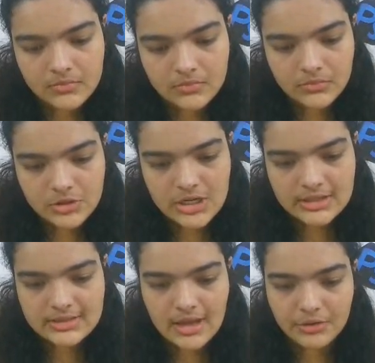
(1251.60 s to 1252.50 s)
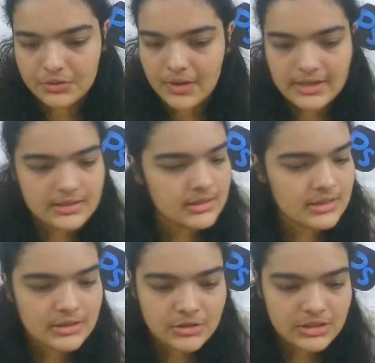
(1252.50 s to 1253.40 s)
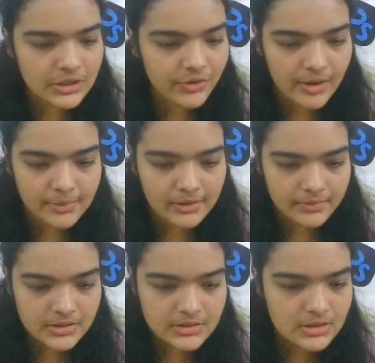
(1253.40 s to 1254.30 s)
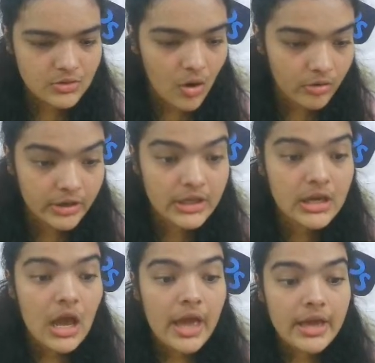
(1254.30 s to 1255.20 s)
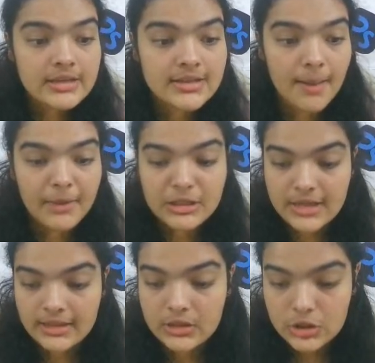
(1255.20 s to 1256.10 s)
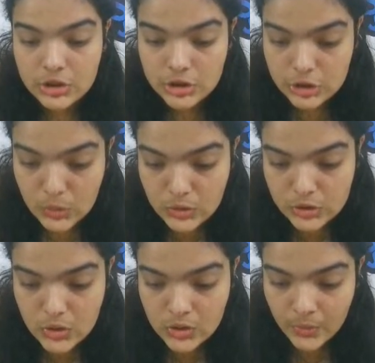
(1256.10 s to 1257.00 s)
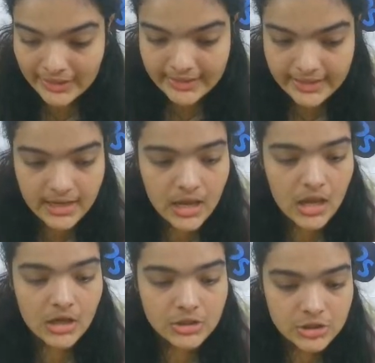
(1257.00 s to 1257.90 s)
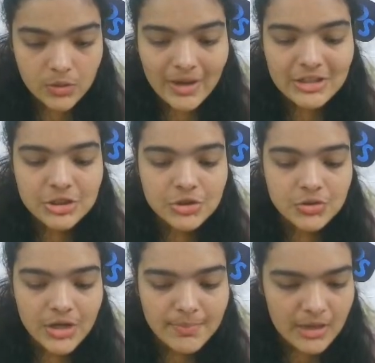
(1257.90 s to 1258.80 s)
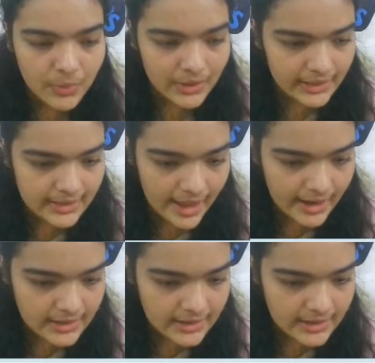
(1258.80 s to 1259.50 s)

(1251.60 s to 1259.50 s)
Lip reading: Check this out, you guys. This looks incredible. This already is coming together so quickly, so extremely quickly that